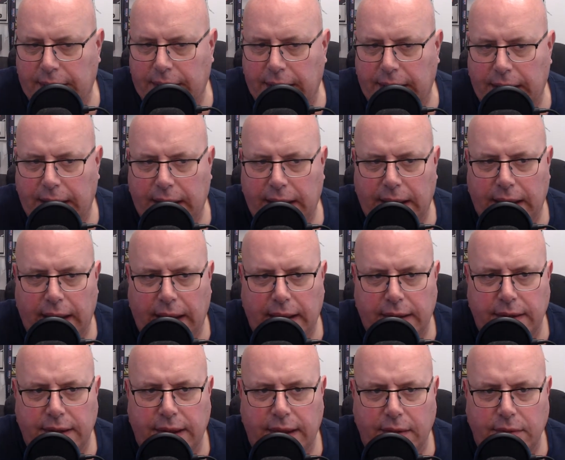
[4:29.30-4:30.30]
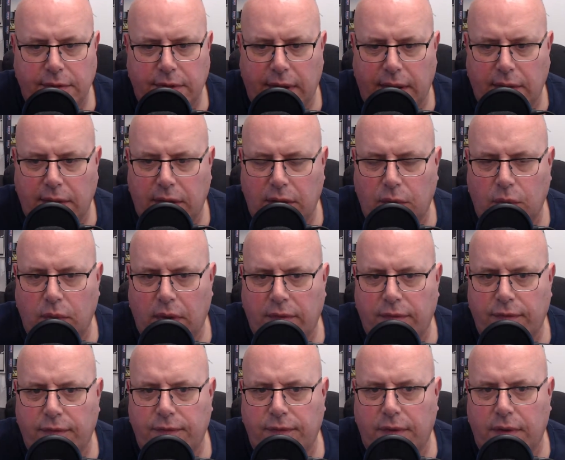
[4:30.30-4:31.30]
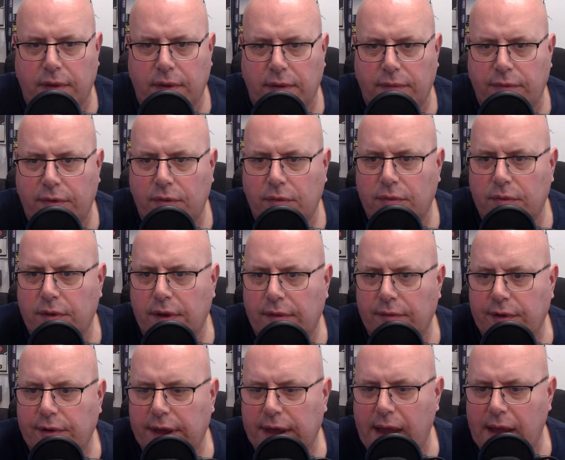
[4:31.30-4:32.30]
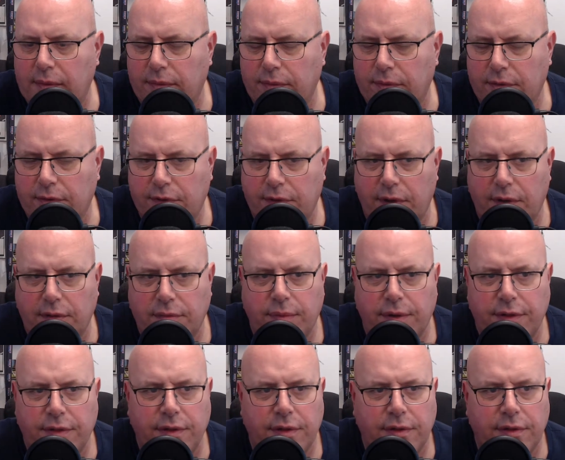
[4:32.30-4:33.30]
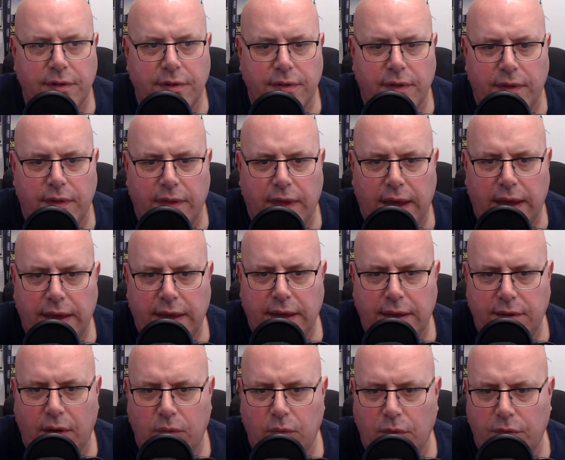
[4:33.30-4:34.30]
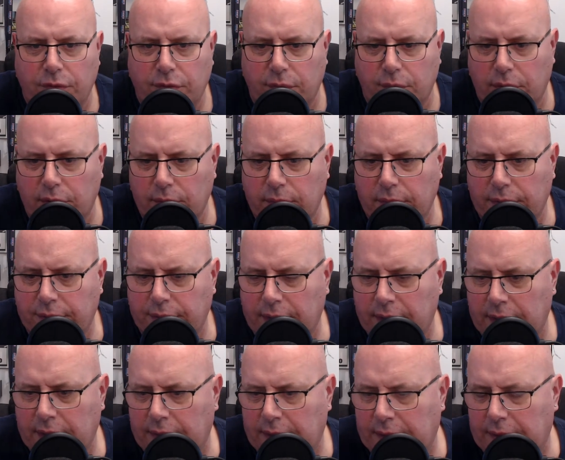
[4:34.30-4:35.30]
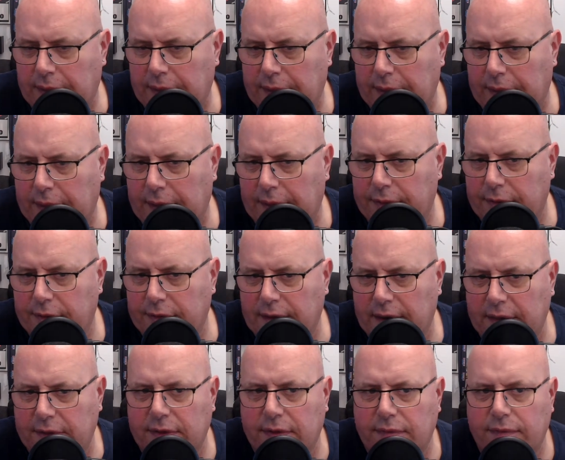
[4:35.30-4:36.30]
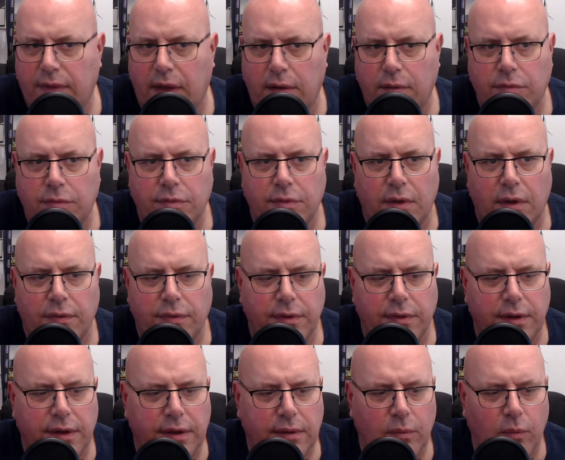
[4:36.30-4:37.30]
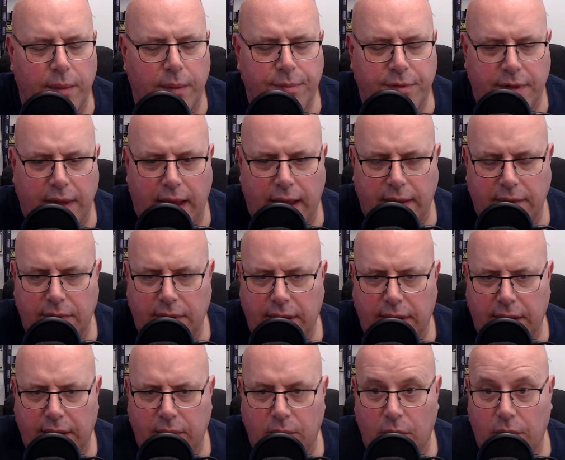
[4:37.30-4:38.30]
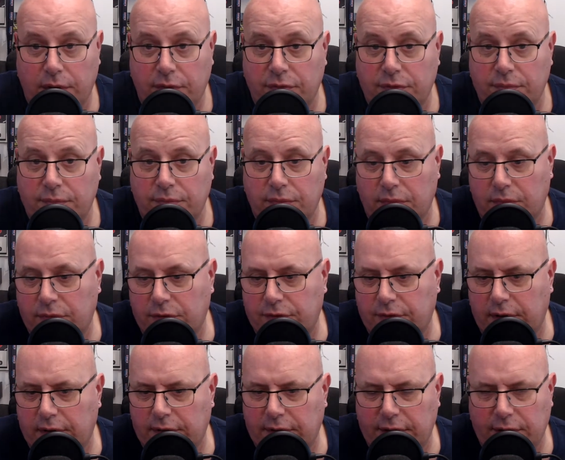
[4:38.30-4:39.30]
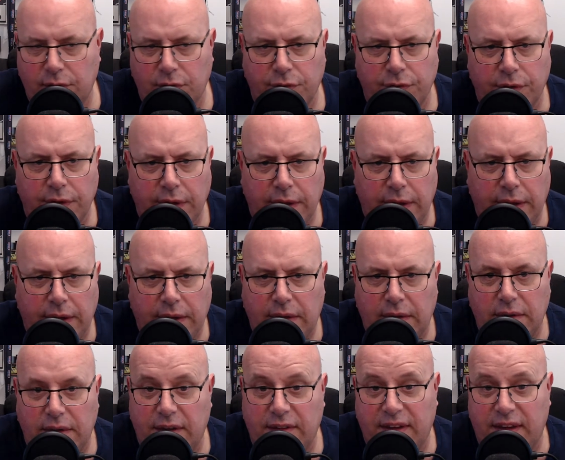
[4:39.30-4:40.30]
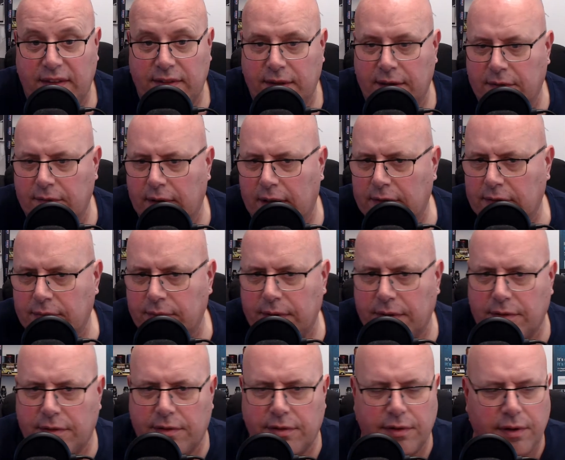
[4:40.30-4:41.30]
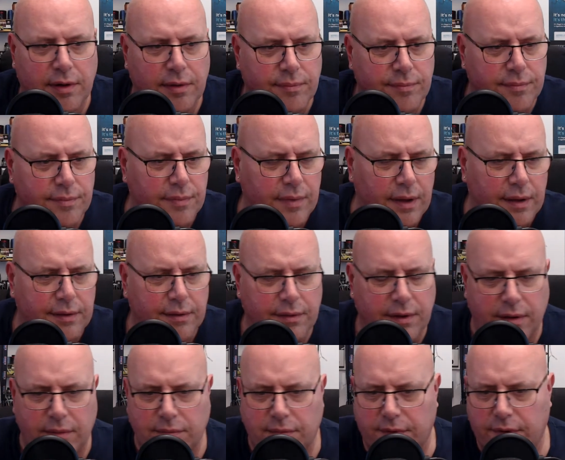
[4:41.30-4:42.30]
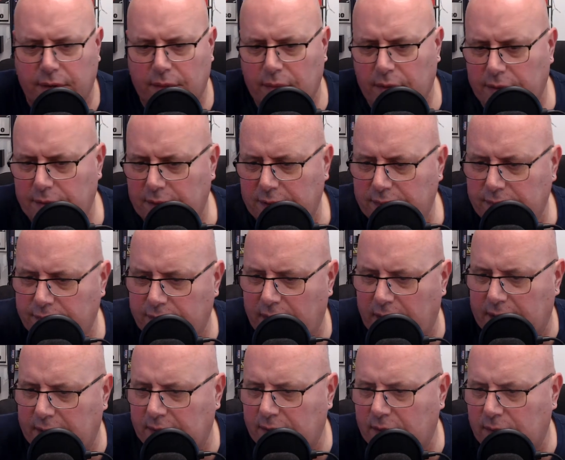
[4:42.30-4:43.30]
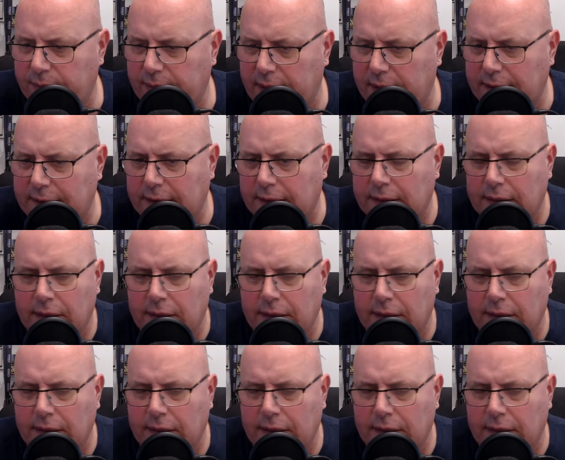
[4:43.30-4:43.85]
and they'll tell you if you can have an account. There are certain businesses that they don't want to work with. There's a list of those on the website. One of them, strangely enough, is e-cigarettes, which I don't know what the reason for that is all behind,